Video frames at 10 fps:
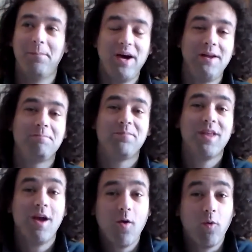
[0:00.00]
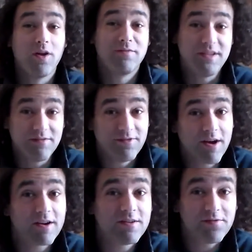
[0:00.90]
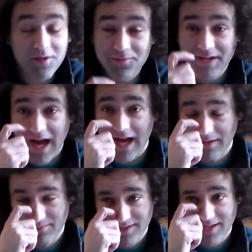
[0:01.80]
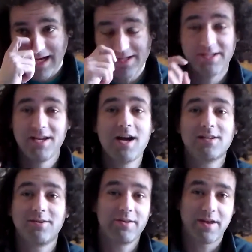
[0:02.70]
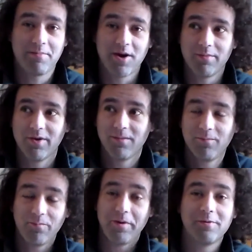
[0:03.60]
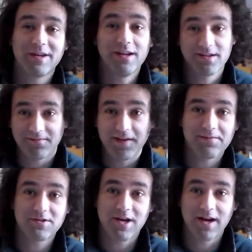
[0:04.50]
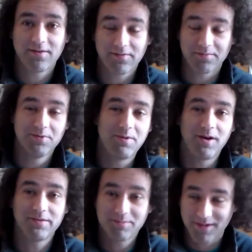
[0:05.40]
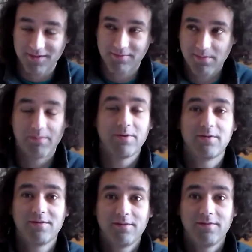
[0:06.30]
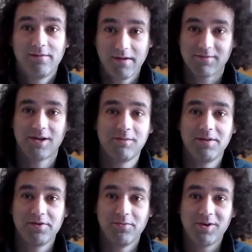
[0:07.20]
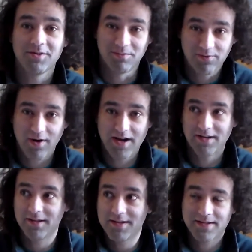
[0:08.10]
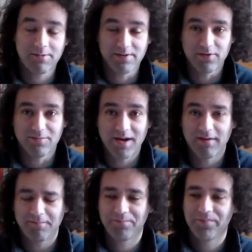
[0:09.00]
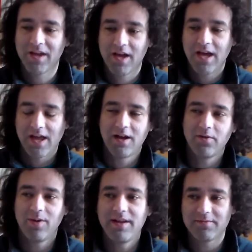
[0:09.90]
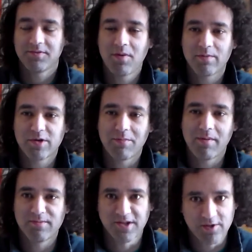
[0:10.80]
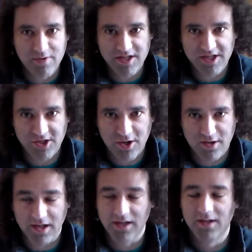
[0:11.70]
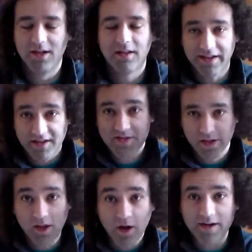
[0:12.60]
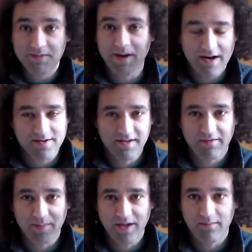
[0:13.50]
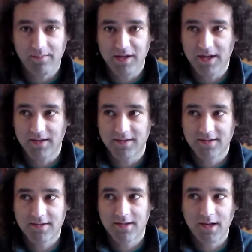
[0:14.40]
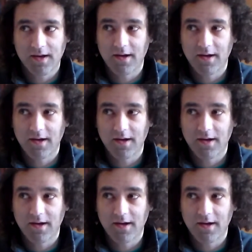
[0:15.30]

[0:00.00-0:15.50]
But one of the very few times I did not go to that barber, we were getting the favor trial from New Paltz, because remember, favor trial was in New Paltz before I did. That's how we knew about it. And on the way, there was a barbershop. My mom was like, "You need to get your hair cut." Like, this is the longest my hair has ever been, because